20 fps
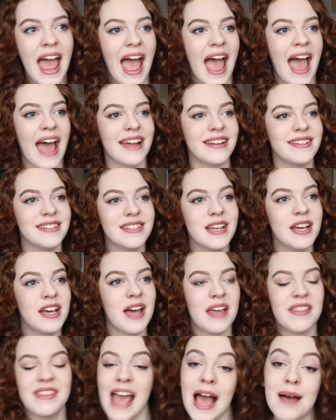and
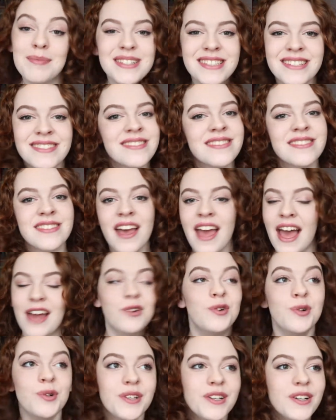the Amazons and
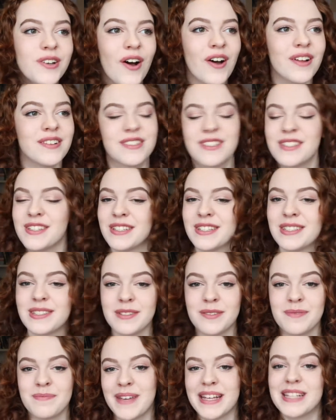all the gods
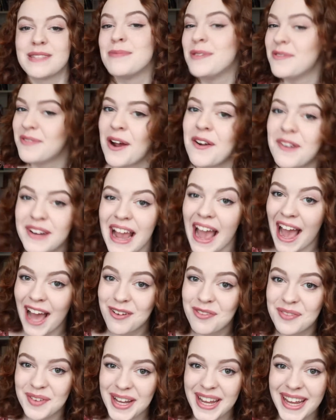just makes me very
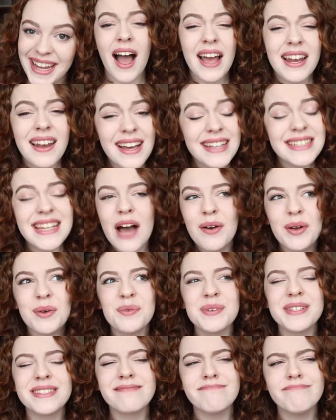happy. I liked how it
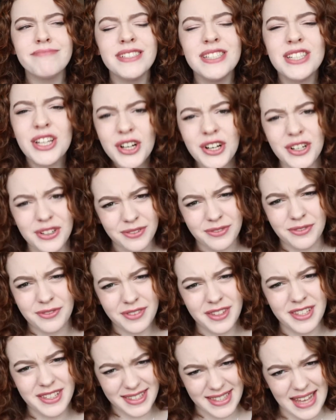was love
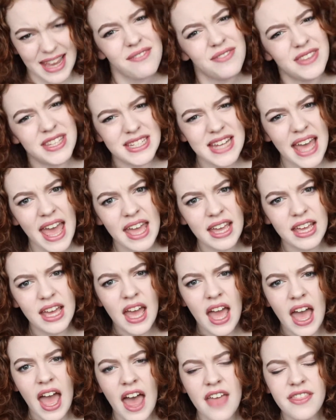that saved the day way
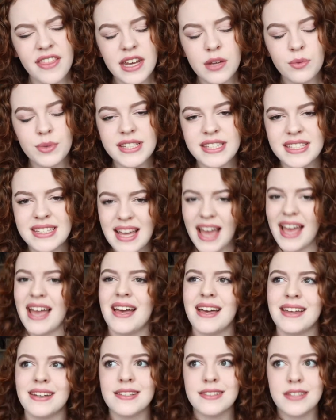and that it was
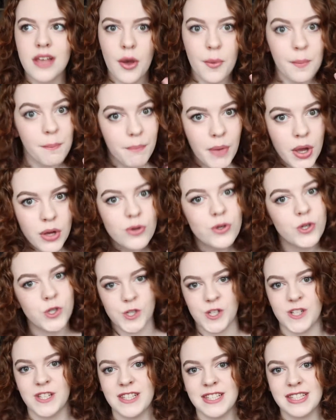Diana's
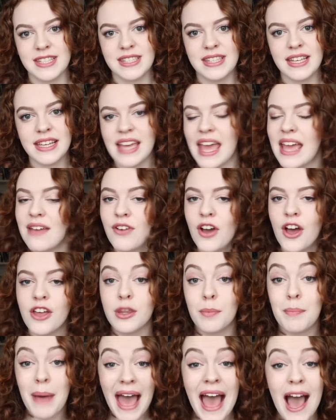emotions that gave her
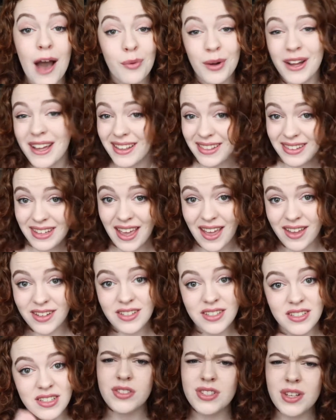the power in the
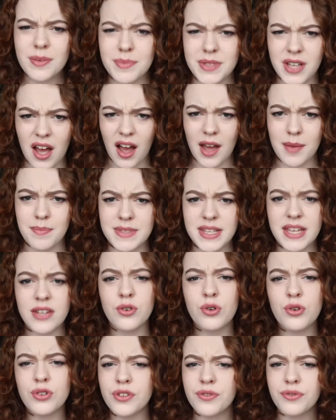end. Sometimes, in
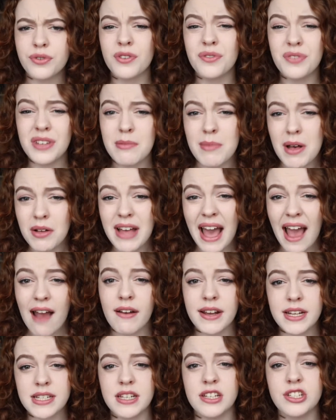order for a female
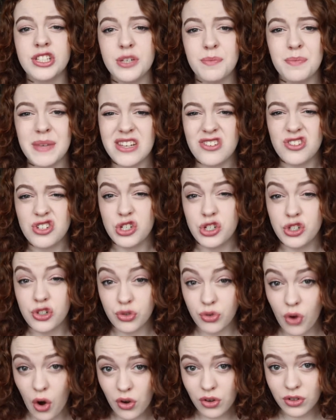character to be
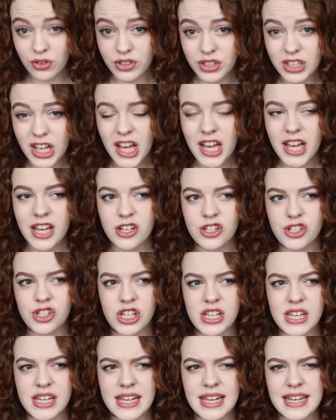strong,
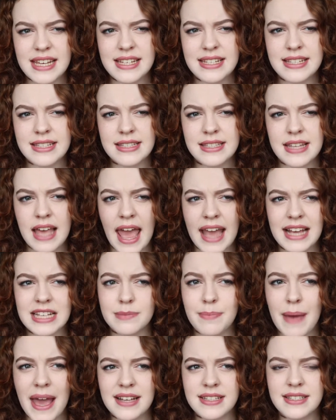she is
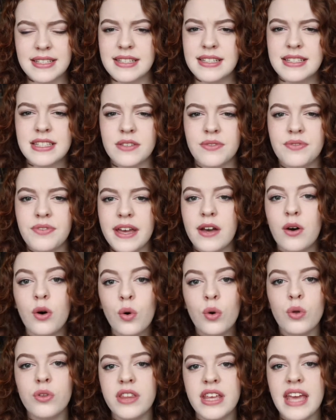expected to fit
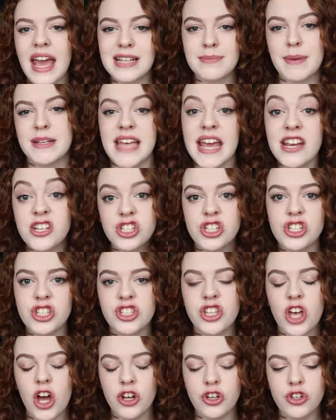all the expectations
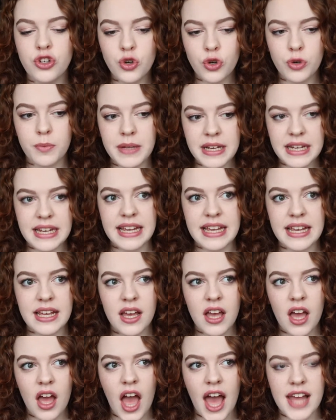that are normally
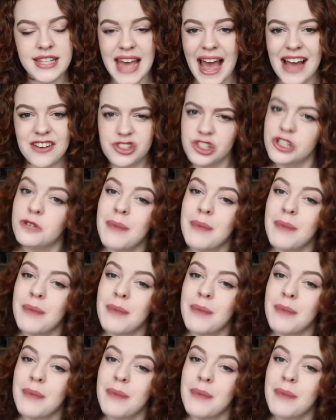attached to